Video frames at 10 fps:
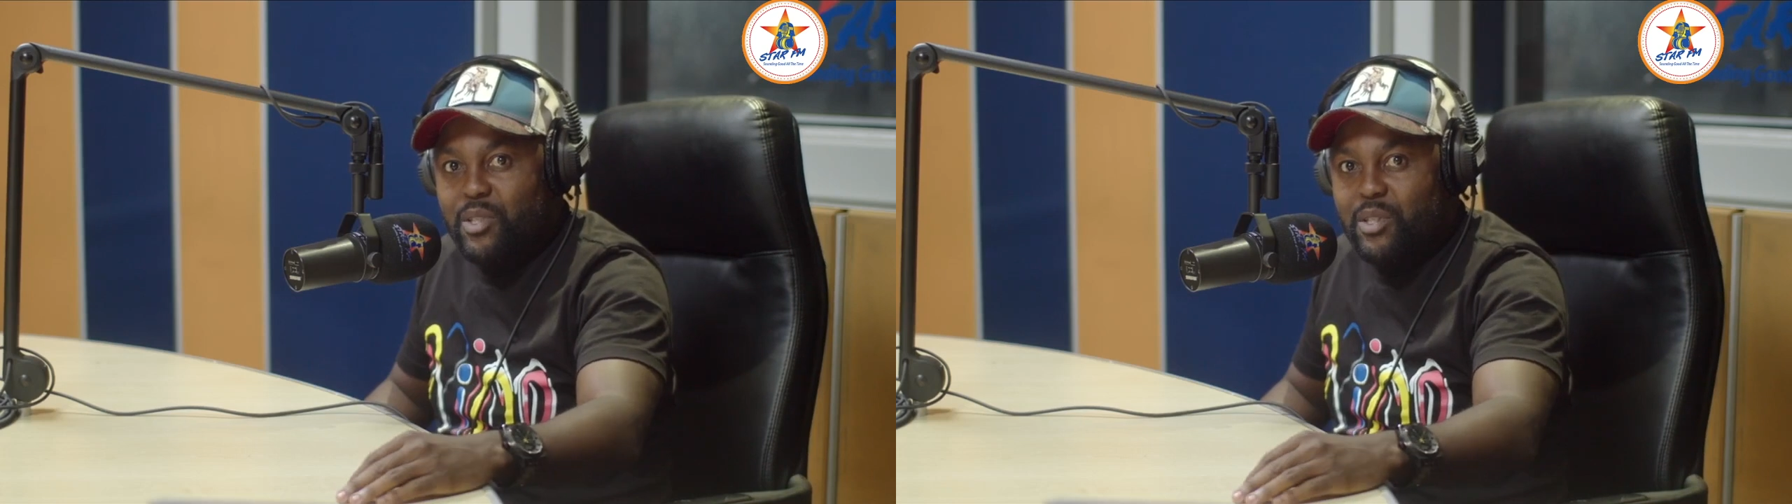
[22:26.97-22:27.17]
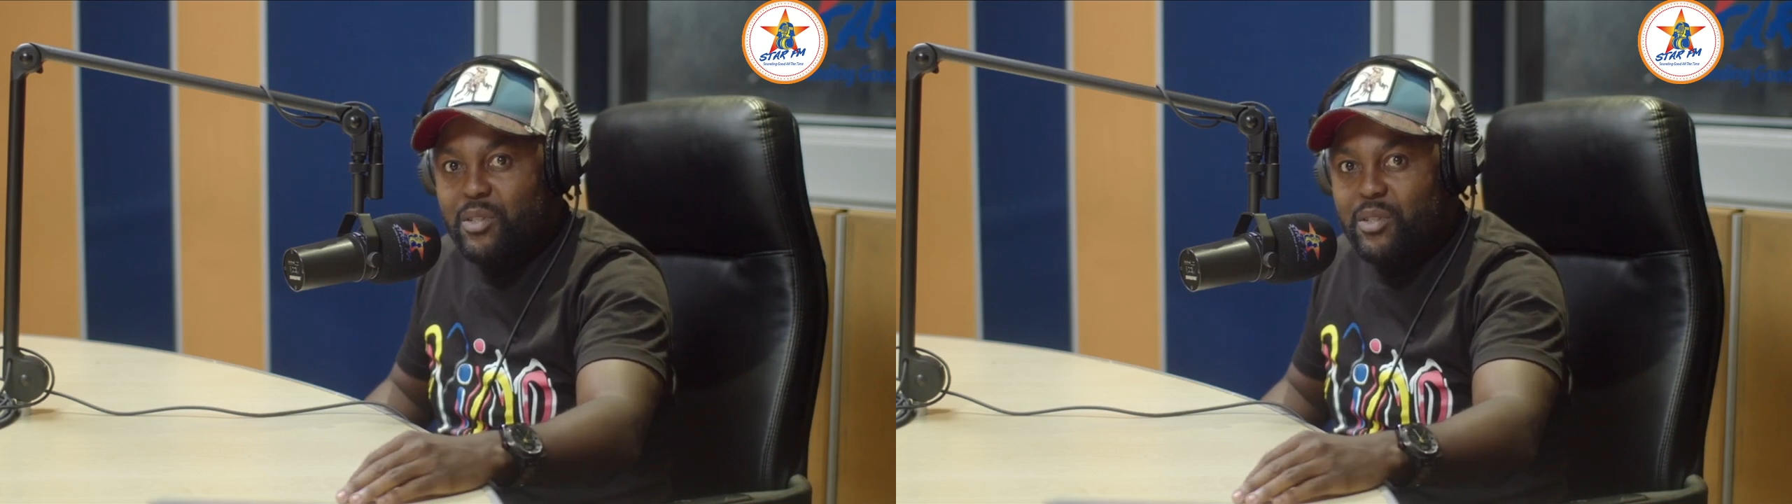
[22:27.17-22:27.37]

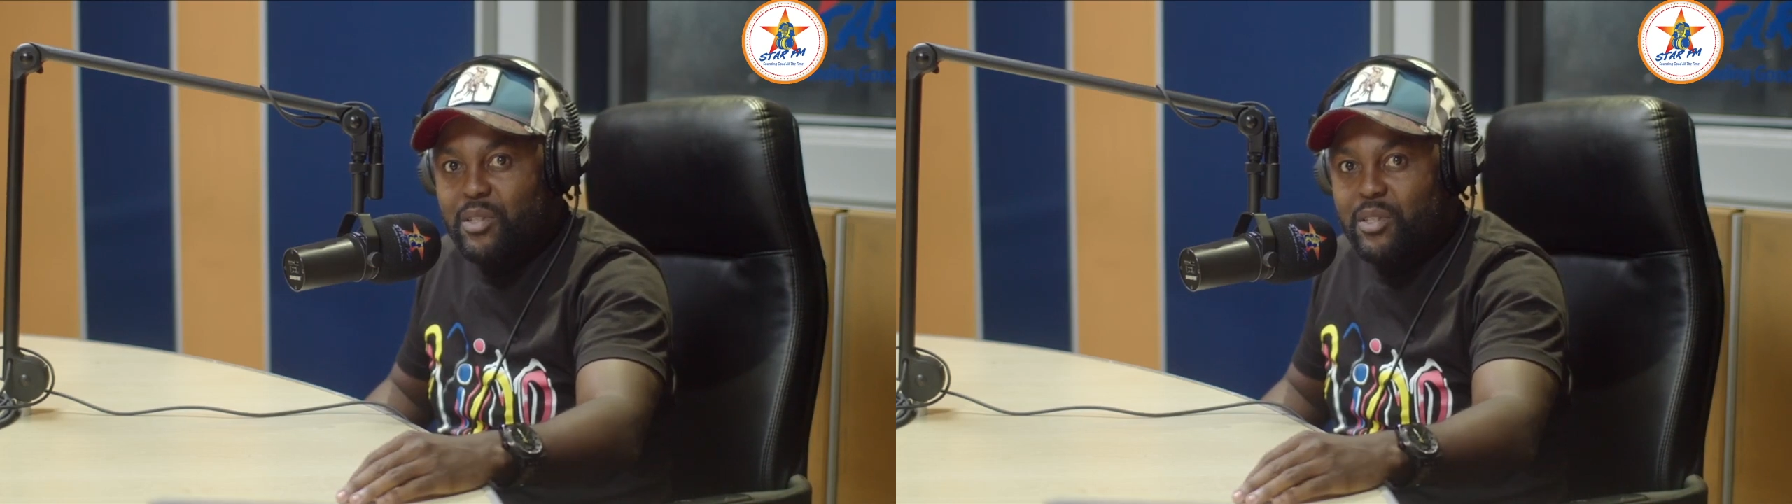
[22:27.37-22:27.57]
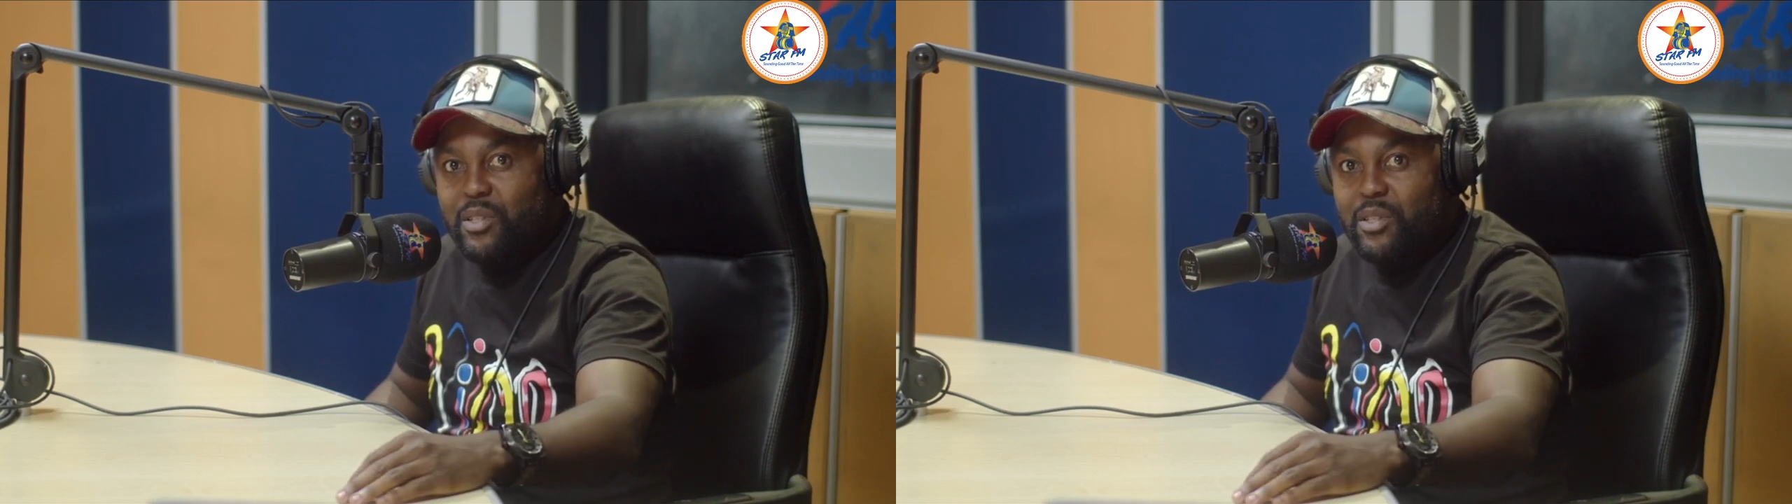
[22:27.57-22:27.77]
you know
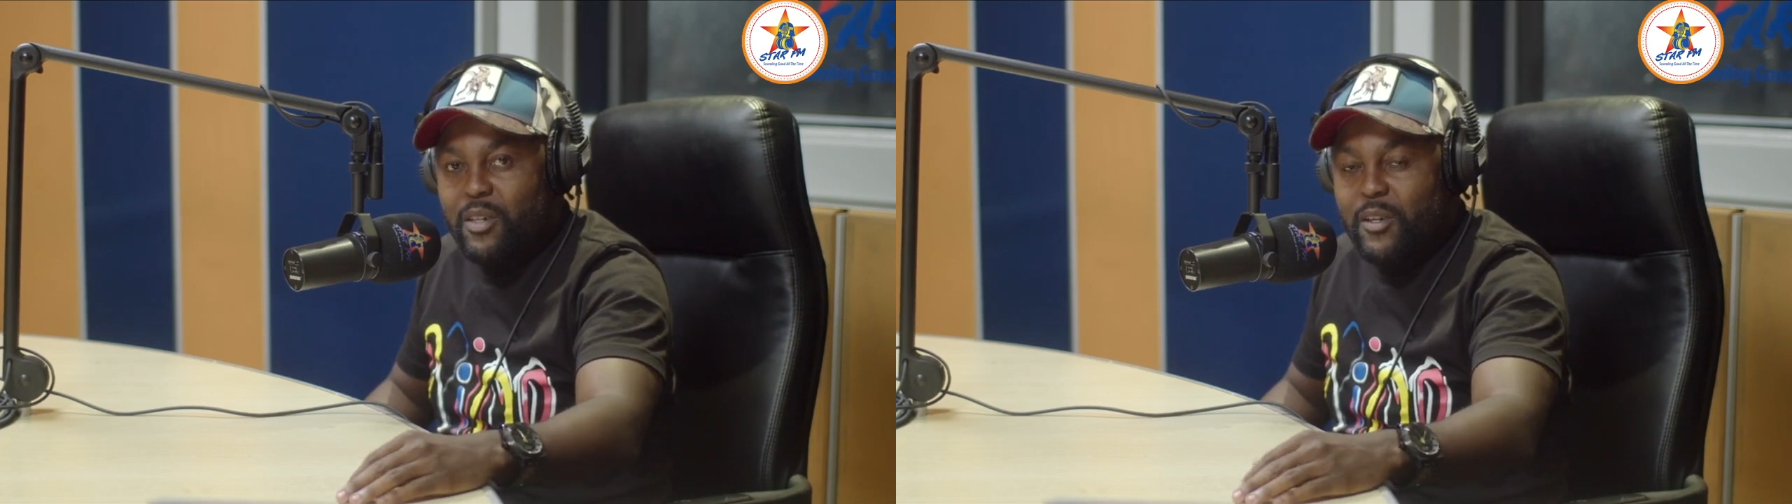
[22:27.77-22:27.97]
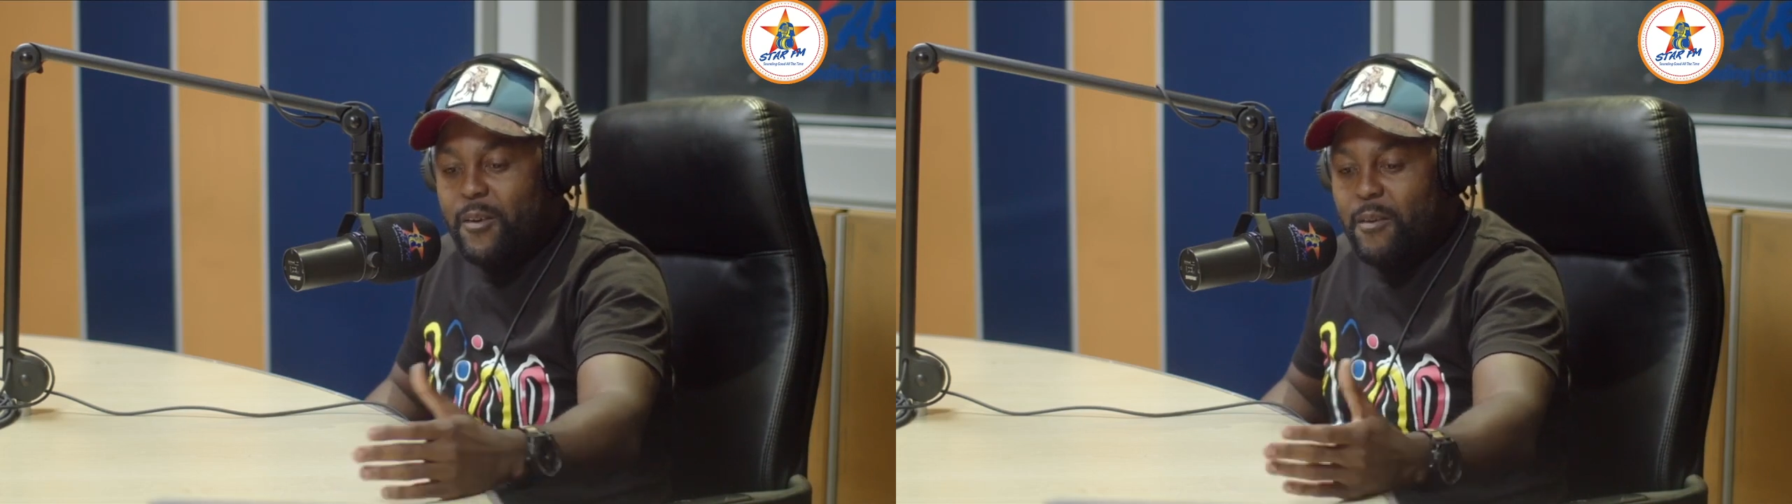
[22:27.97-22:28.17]
the
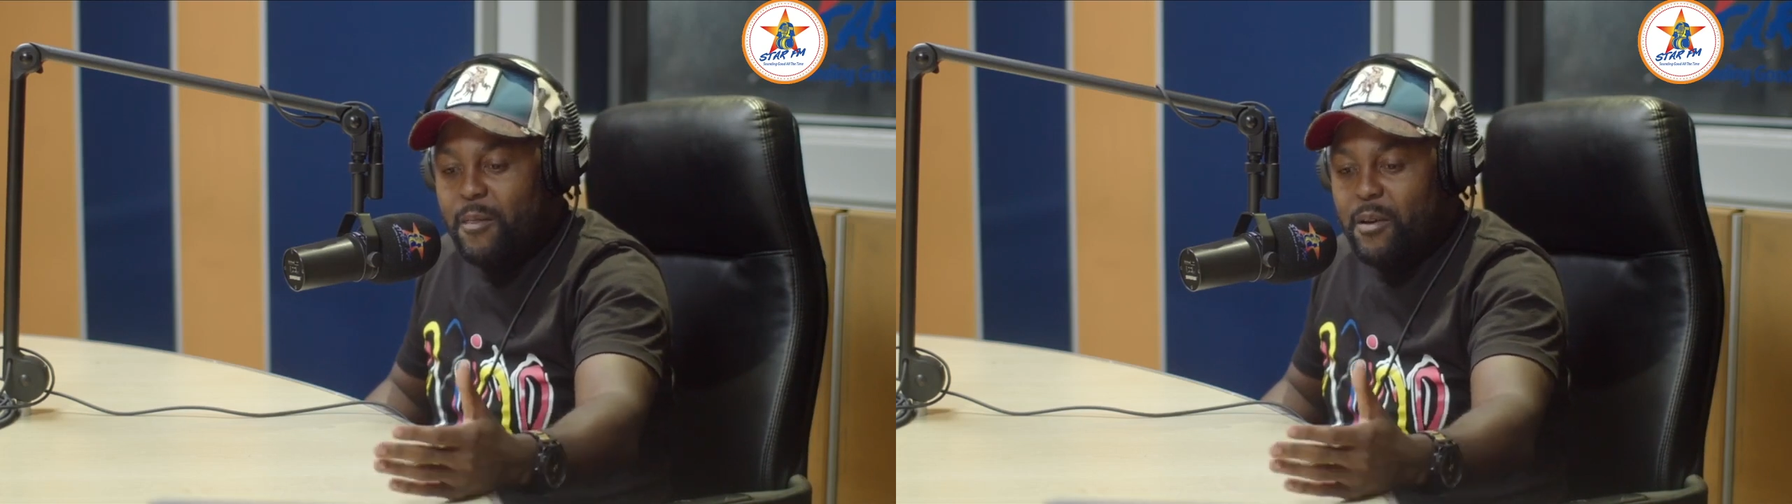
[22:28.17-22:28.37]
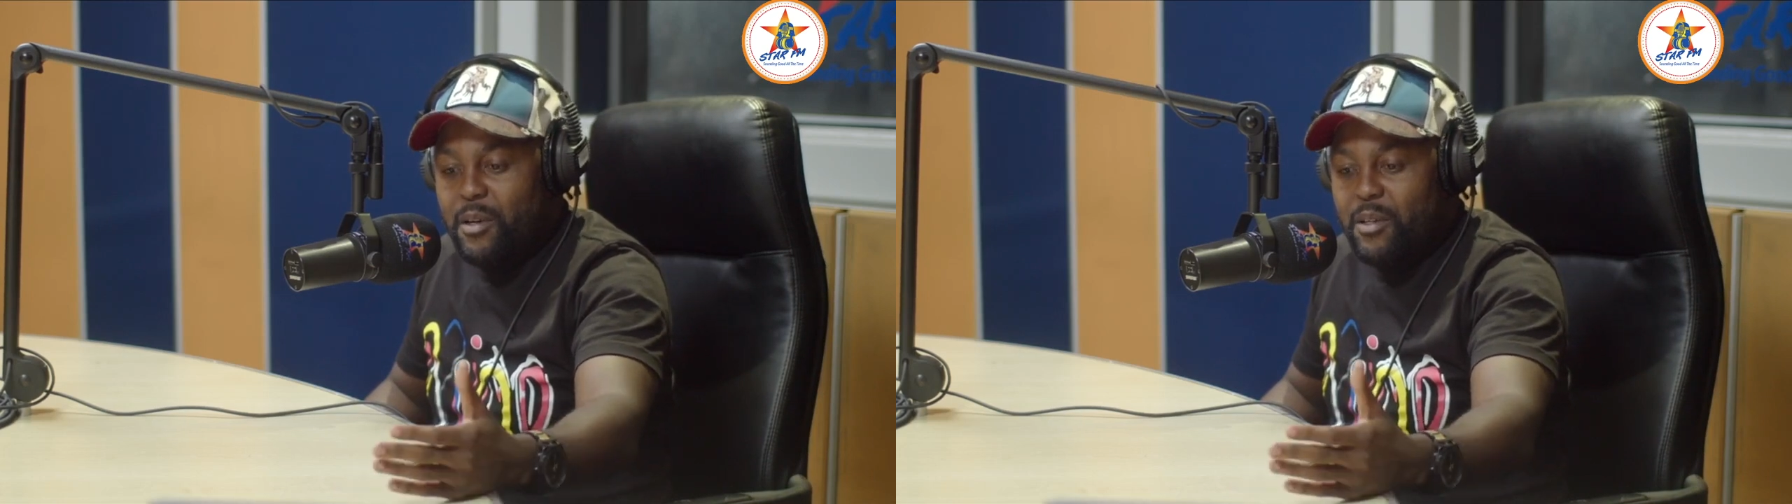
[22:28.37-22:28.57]

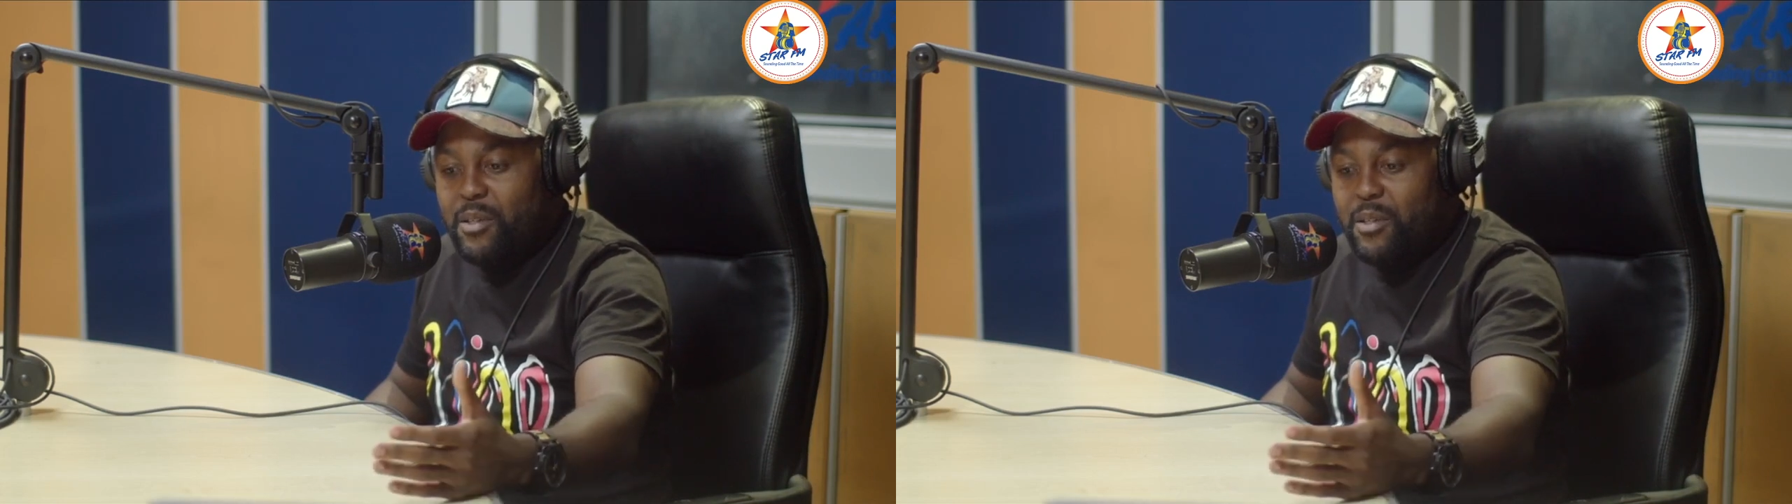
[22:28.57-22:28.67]
the,